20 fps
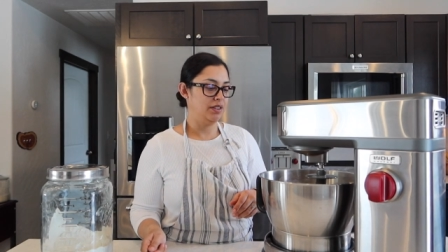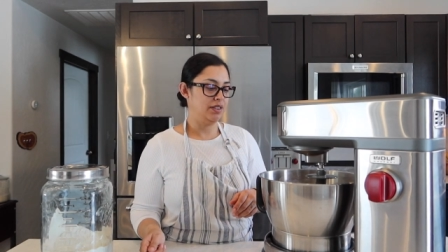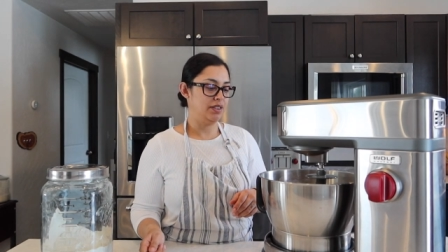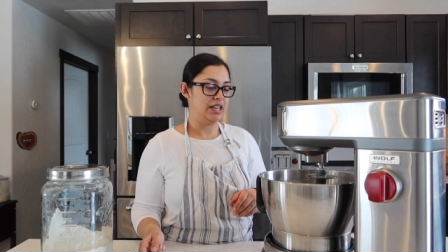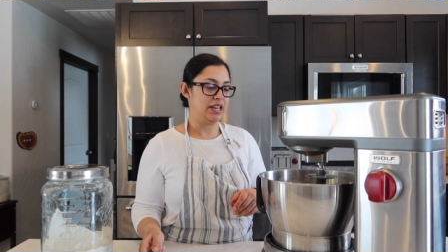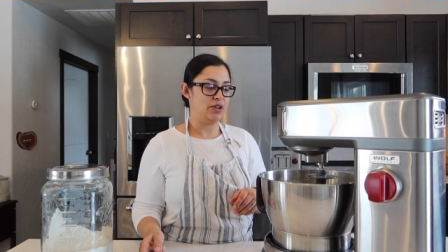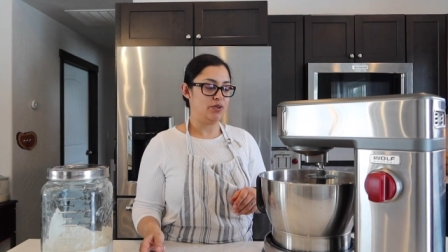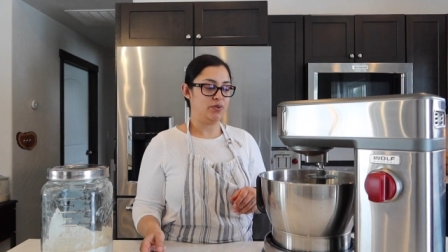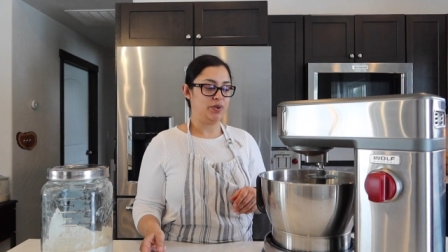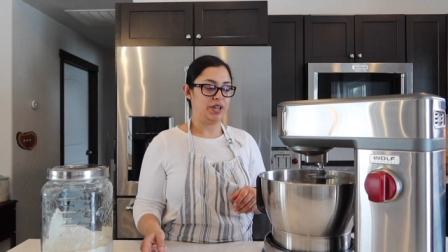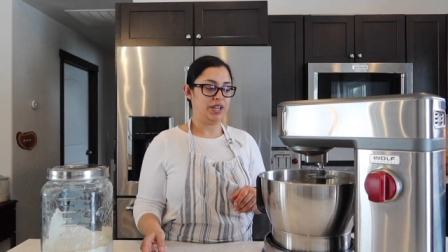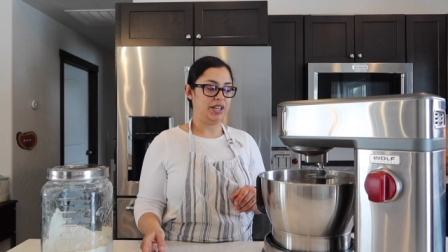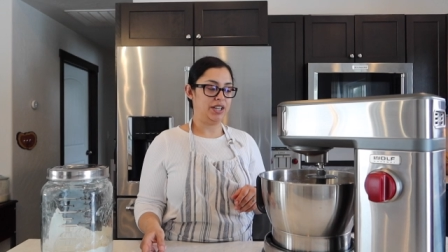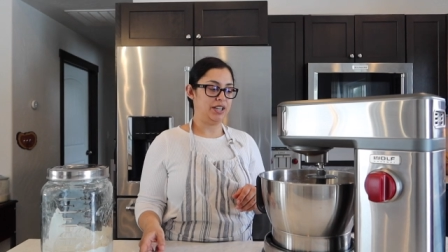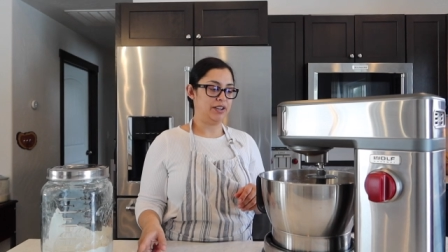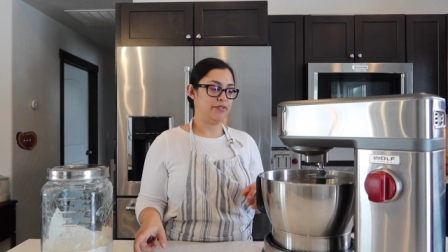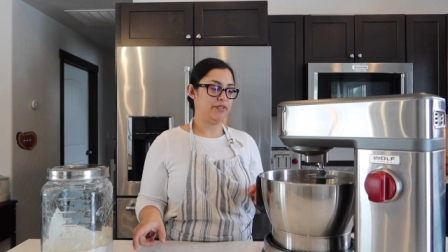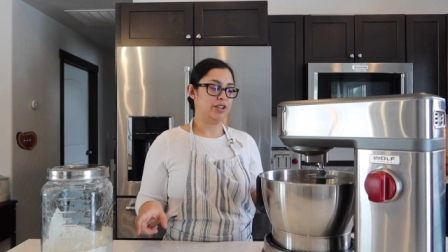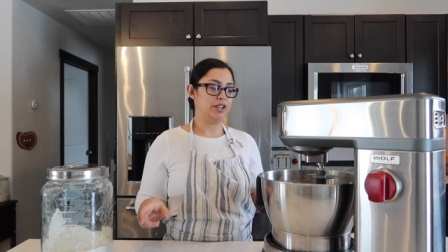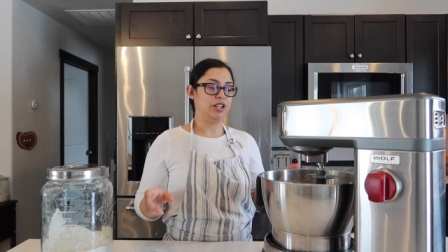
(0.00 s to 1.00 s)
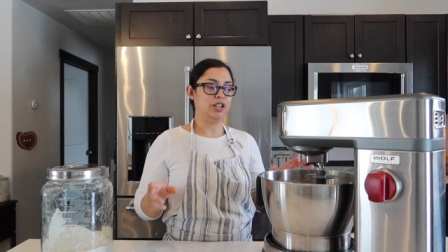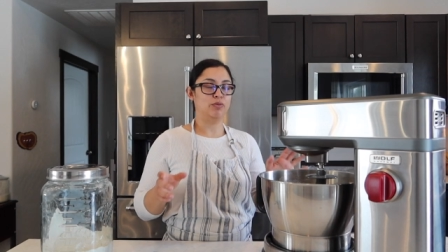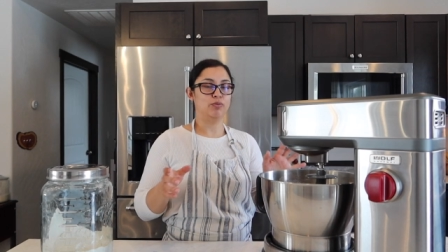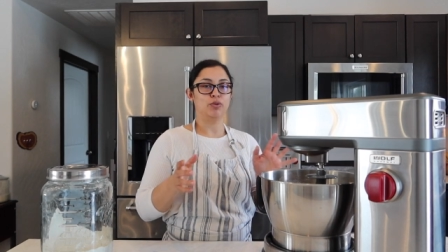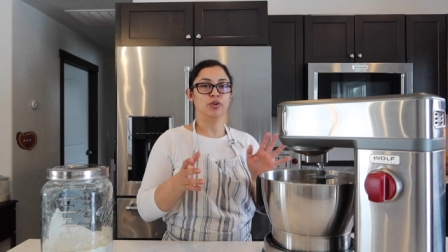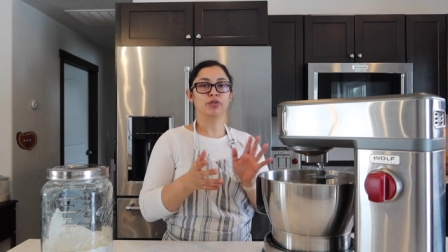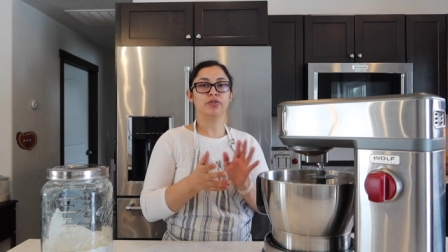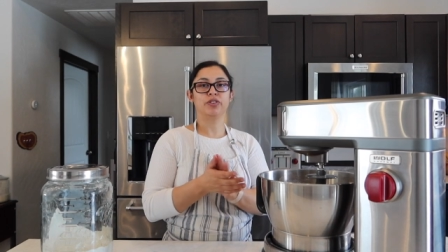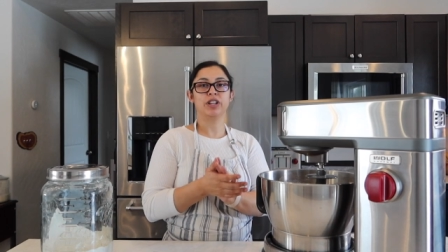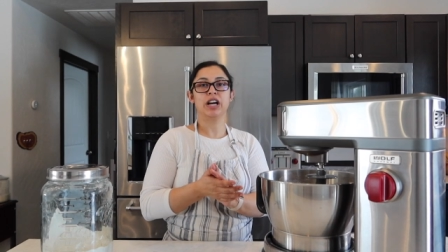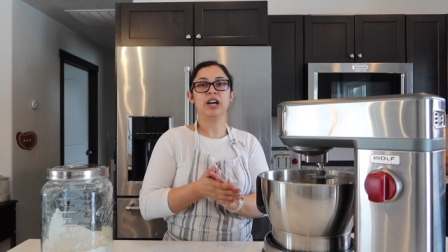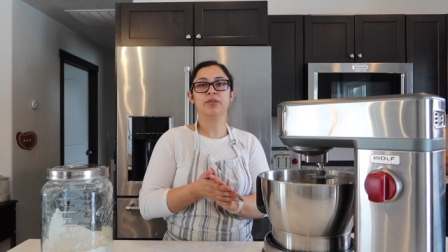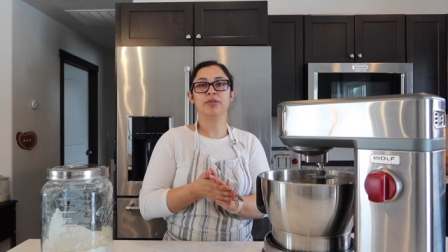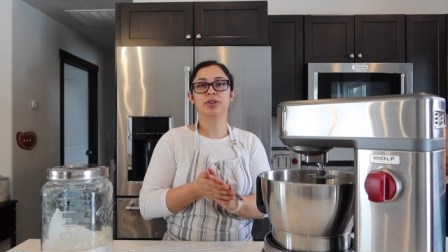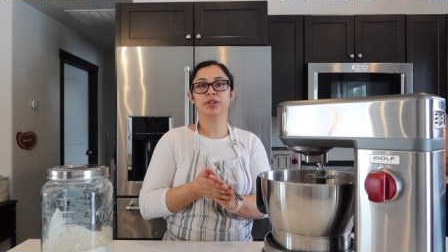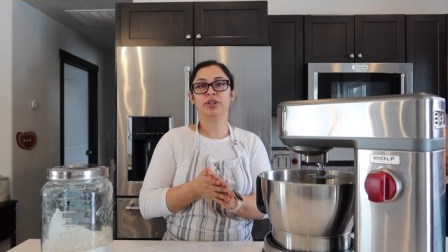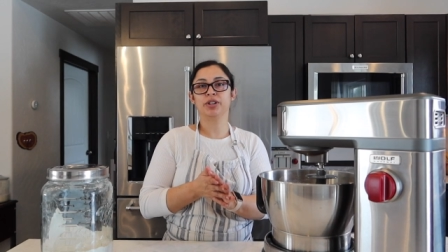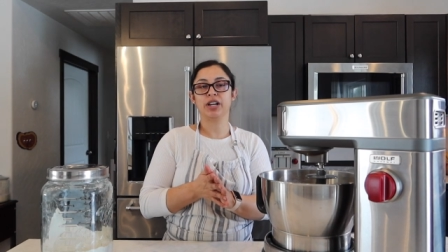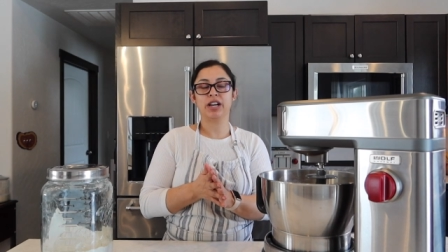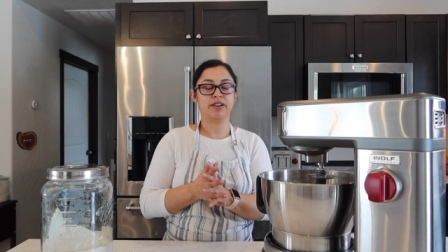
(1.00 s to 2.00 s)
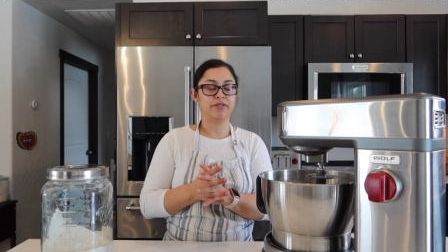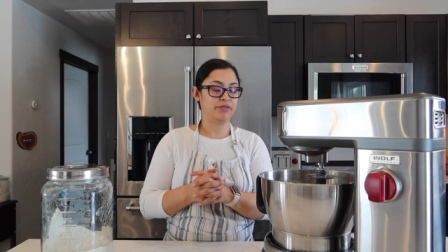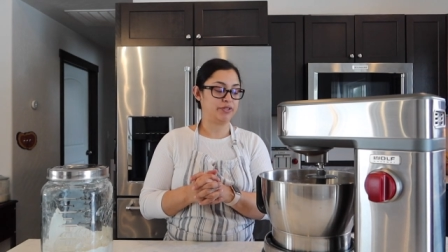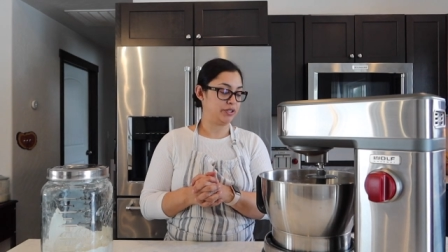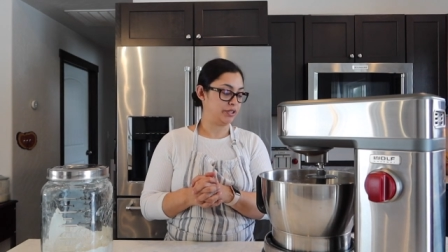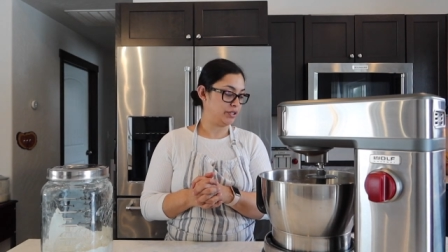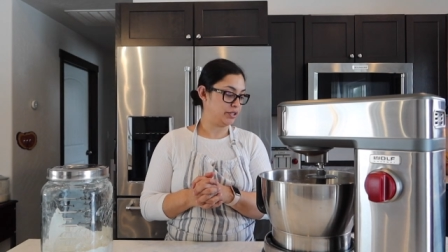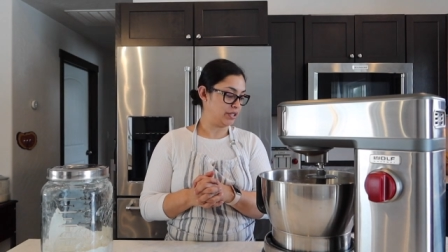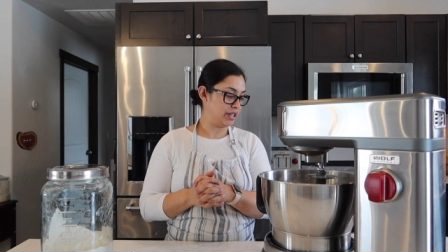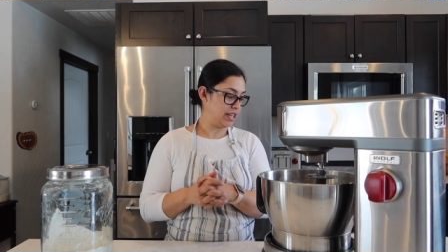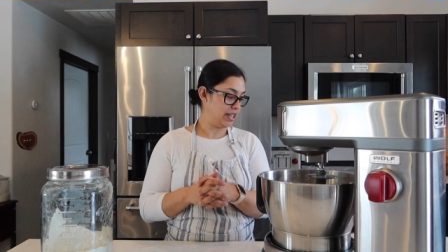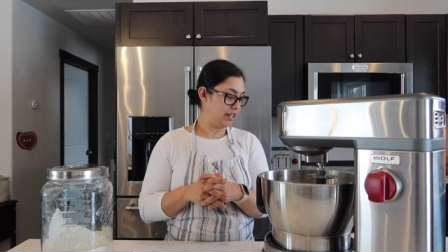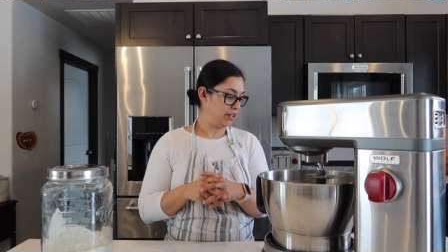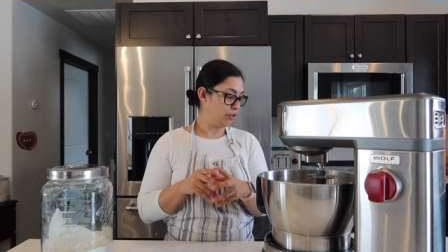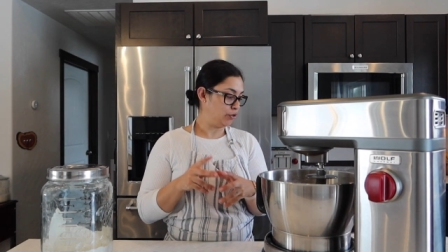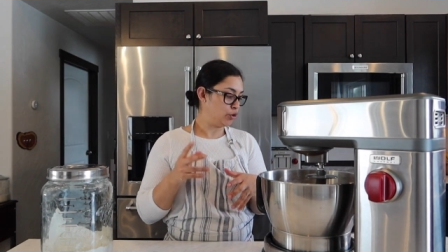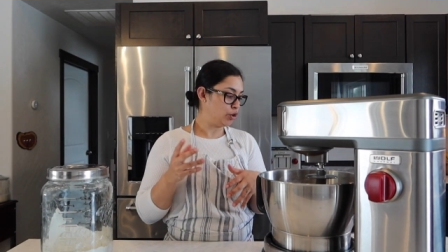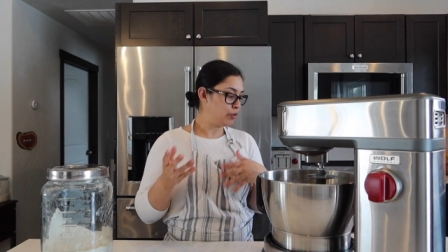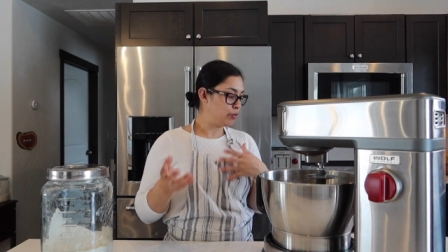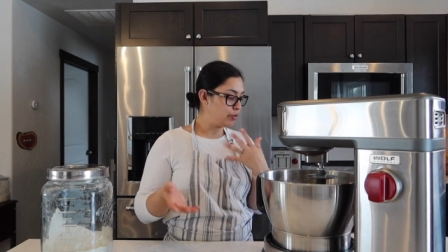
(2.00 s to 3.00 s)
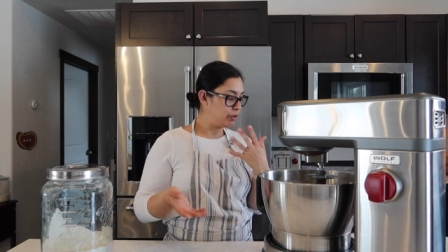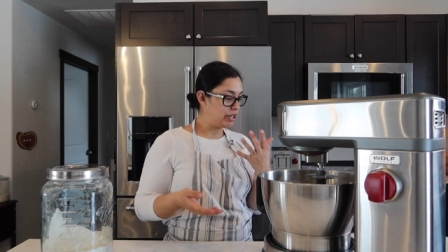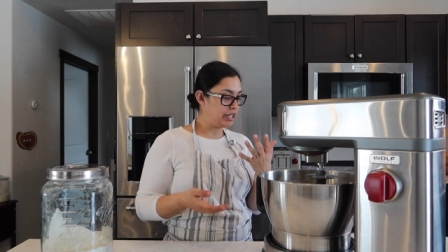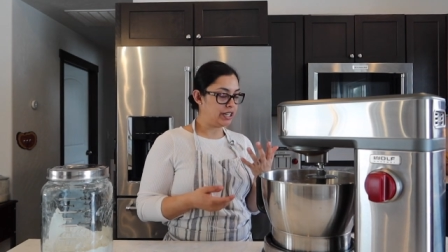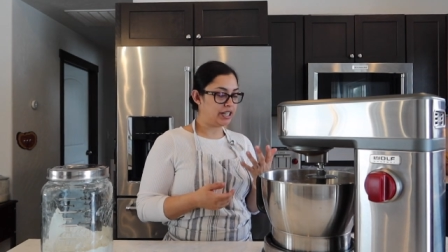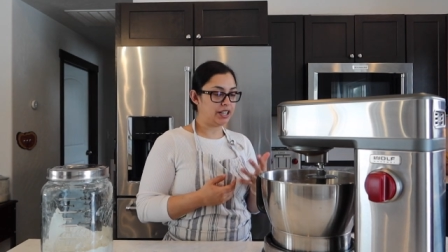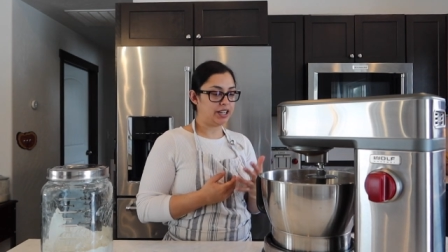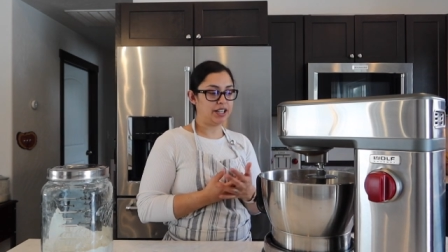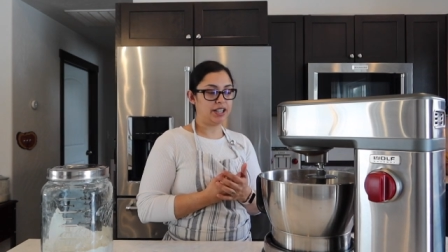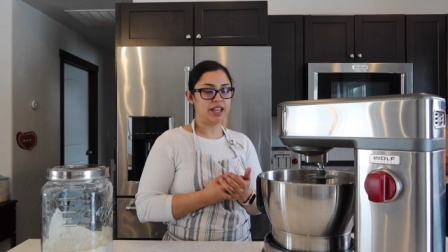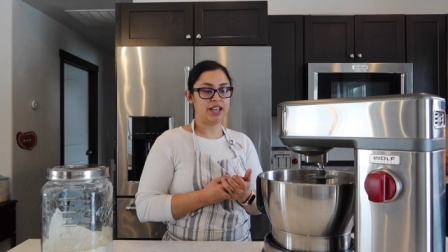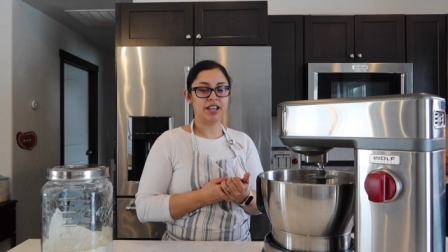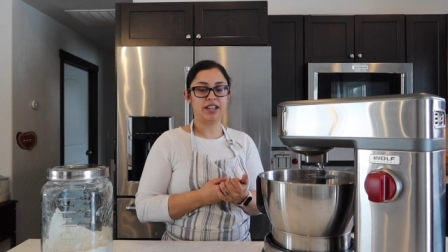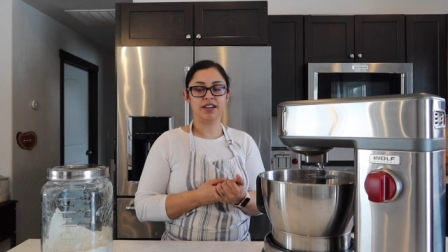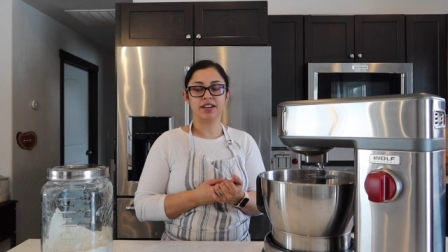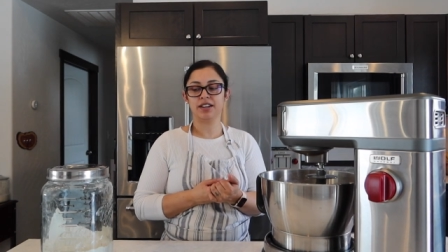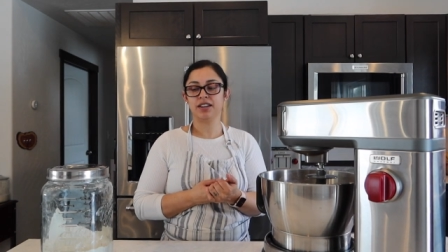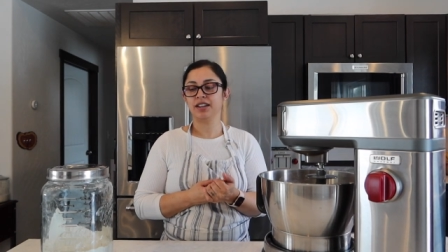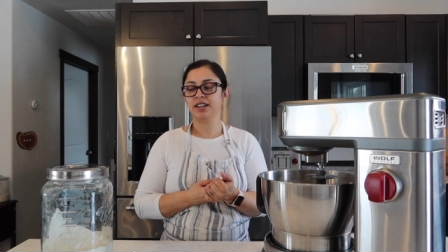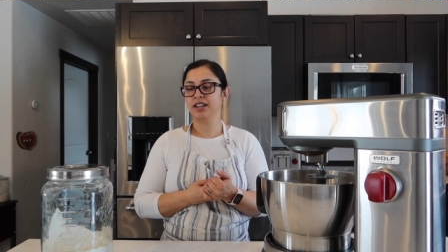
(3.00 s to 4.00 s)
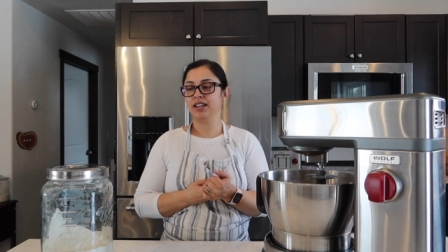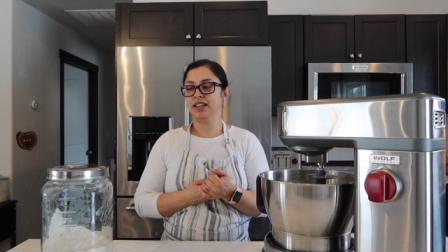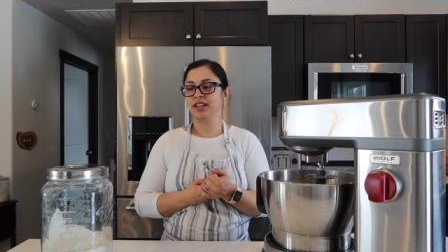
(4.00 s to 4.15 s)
That way, if I need more flour after I incorporate it again,